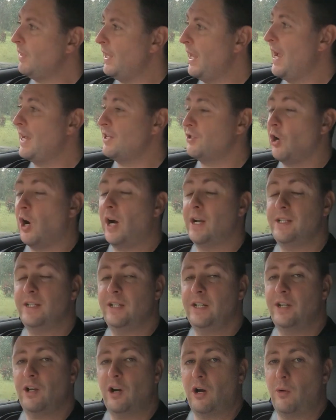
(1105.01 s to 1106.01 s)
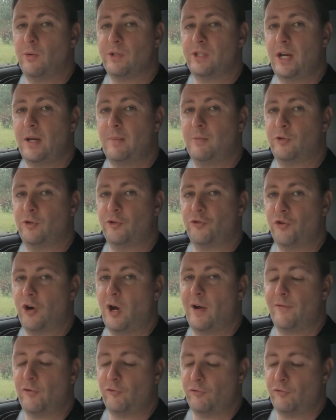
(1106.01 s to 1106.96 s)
I did. I was able to drive a